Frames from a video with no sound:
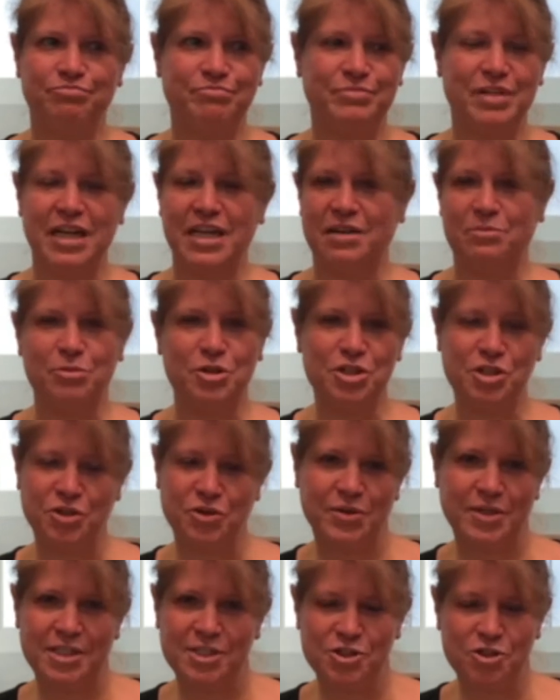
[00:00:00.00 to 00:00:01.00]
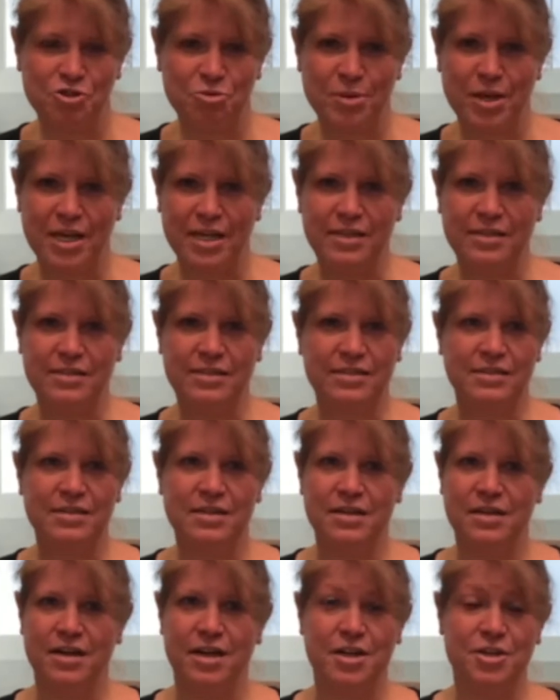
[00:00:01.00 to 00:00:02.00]
playing a musical instrument,
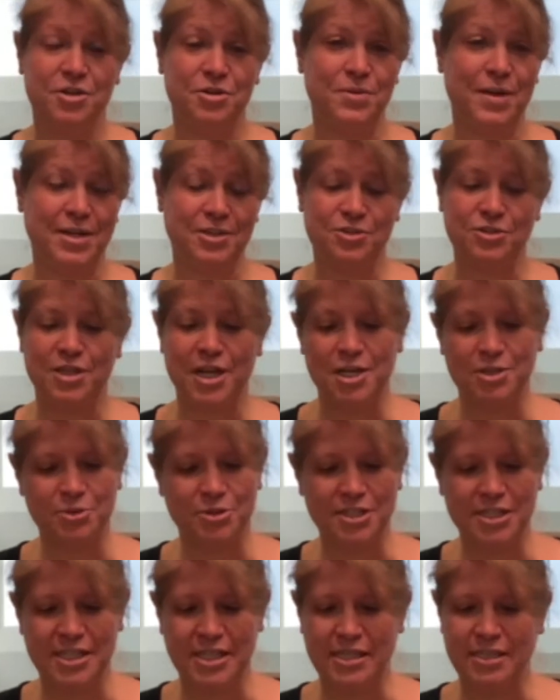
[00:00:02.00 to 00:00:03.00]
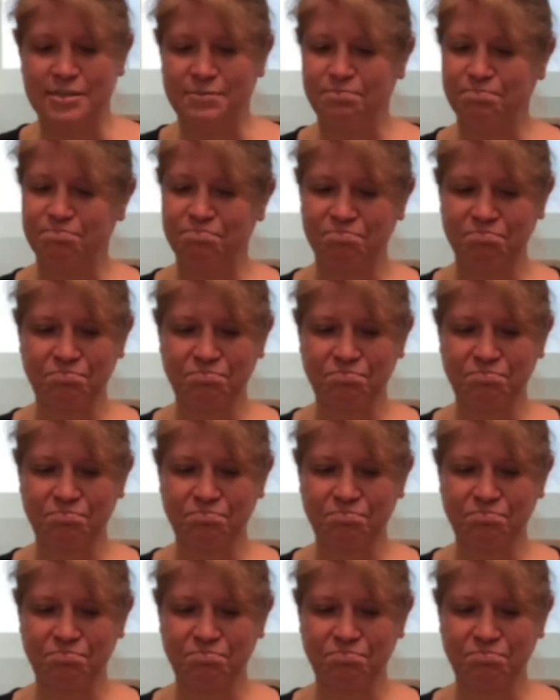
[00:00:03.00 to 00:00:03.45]
a new exercise routine,